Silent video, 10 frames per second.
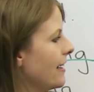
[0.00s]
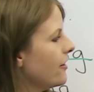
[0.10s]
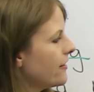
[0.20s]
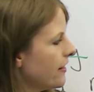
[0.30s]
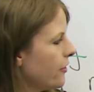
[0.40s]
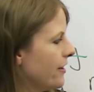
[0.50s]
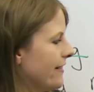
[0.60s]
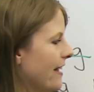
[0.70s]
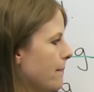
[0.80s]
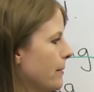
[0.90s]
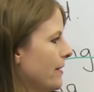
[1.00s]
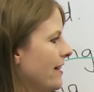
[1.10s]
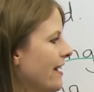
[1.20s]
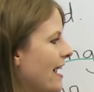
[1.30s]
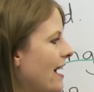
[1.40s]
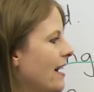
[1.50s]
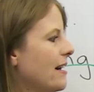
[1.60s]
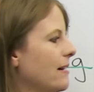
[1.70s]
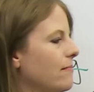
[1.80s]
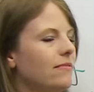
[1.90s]
Here's a third example.
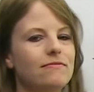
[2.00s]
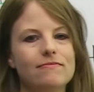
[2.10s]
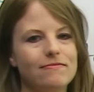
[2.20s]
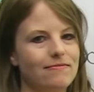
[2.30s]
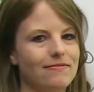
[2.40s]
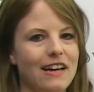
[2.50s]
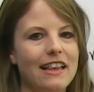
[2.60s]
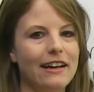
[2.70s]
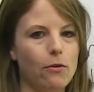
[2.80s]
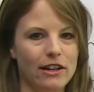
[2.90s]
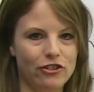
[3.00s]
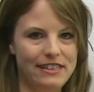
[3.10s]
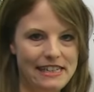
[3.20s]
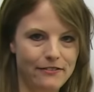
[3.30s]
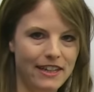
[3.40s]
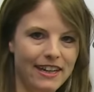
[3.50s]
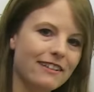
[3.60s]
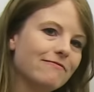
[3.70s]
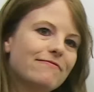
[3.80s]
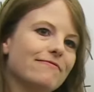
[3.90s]
I like watching TV.